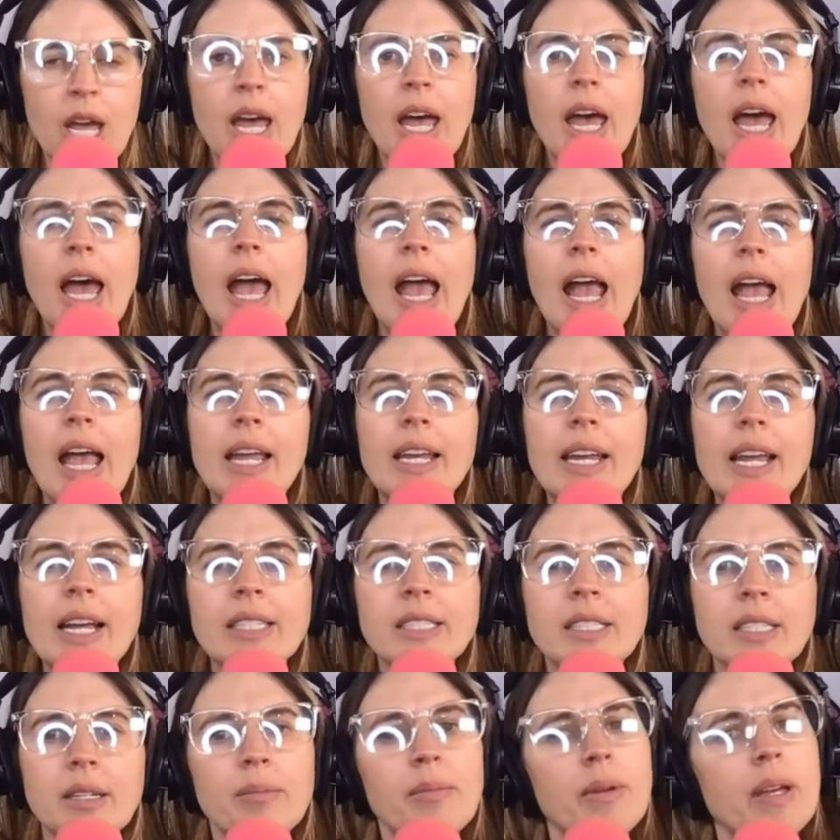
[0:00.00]
and
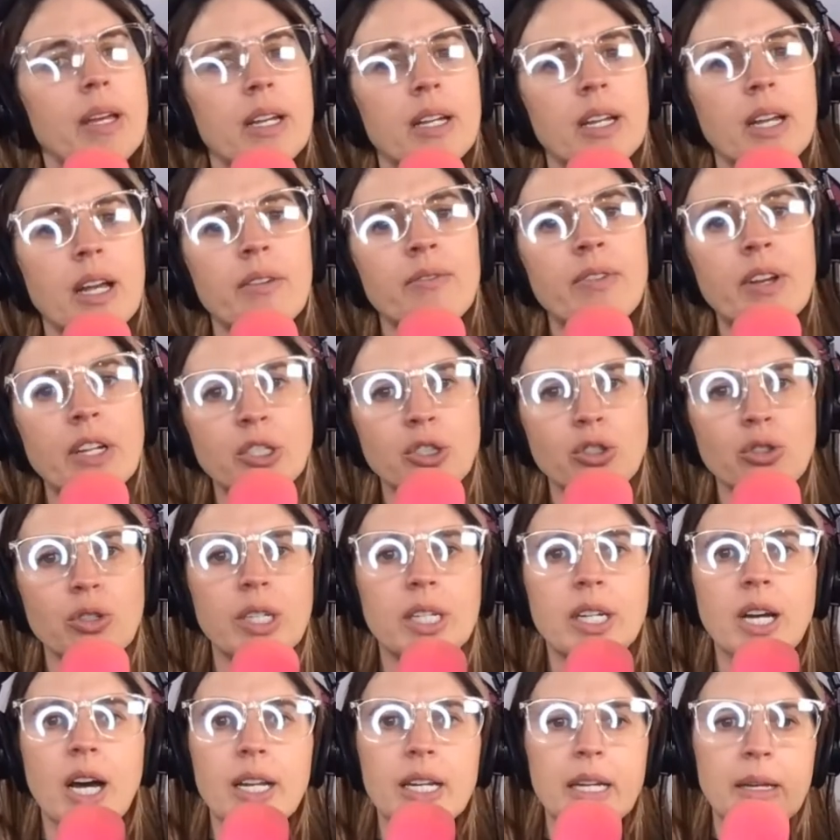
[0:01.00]
ends up eventually
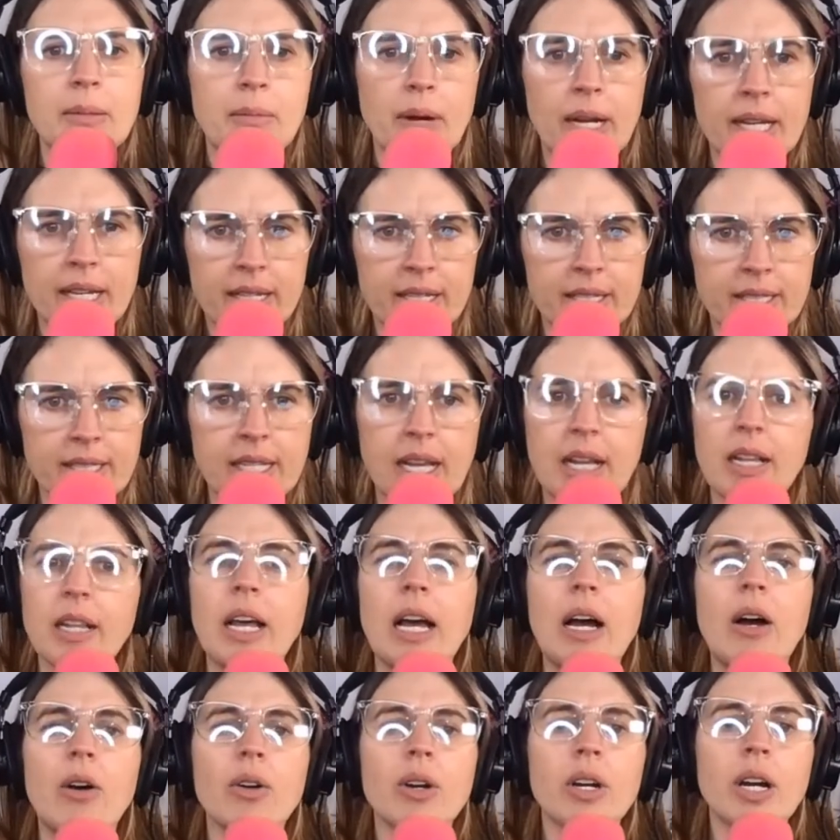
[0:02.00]
cutting Mike Cassell
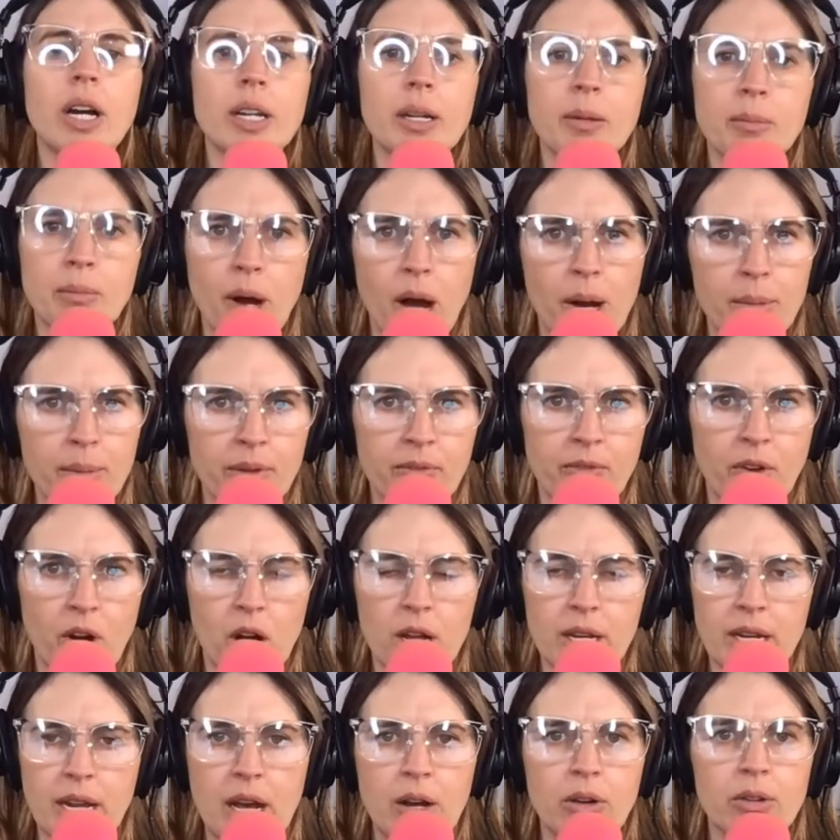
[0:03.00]
out, cutting Bobby
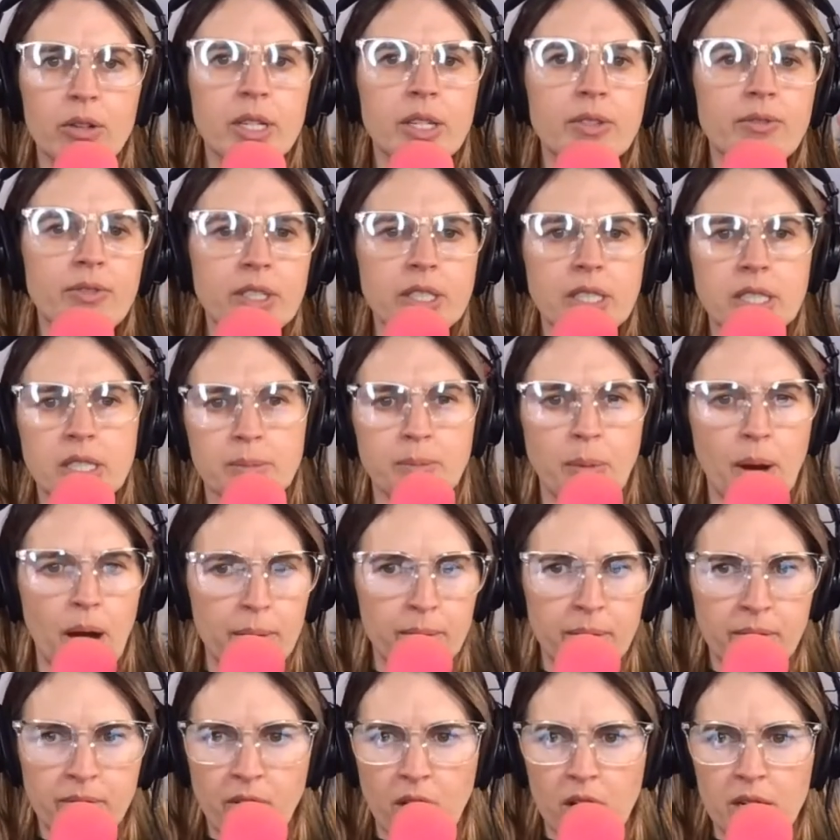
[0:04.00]
Vaughn out, convinces
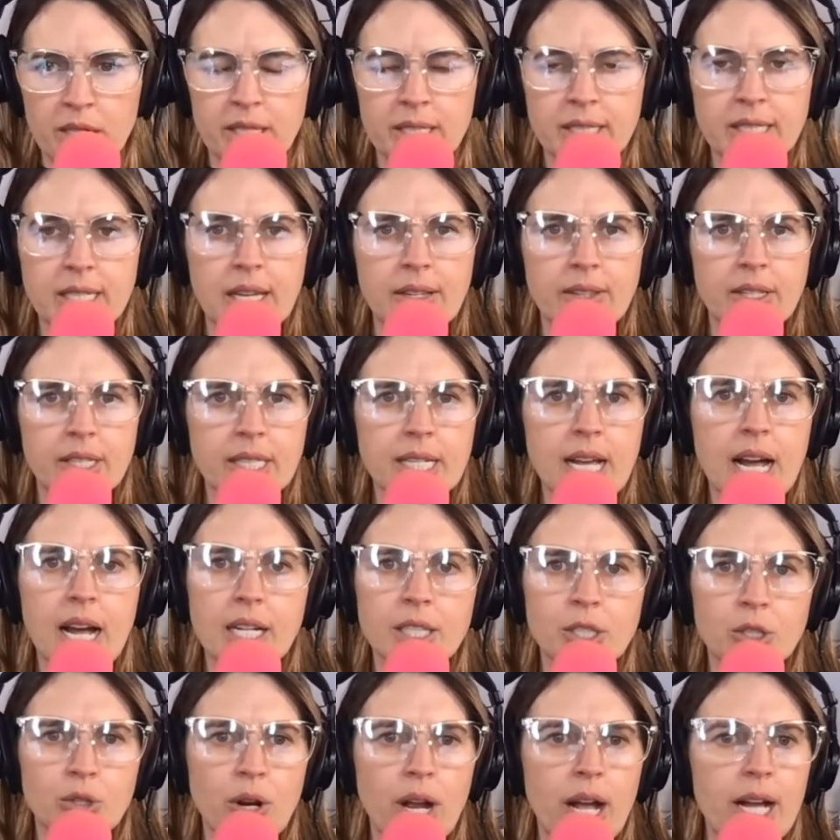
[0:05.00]
Bobby Vaughn to sign this
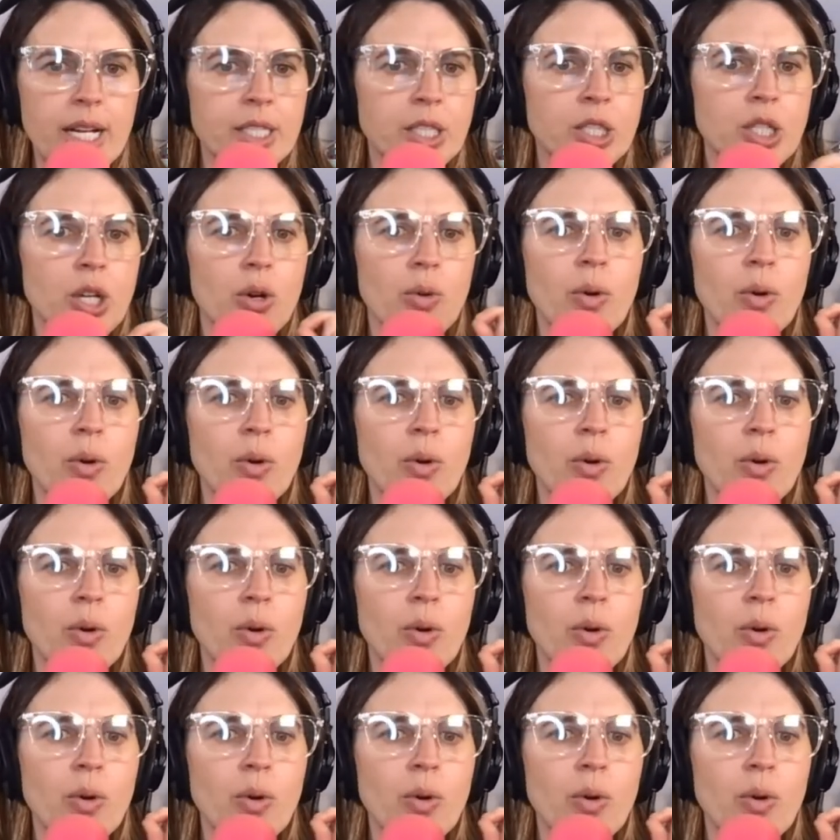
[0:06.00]
contract. So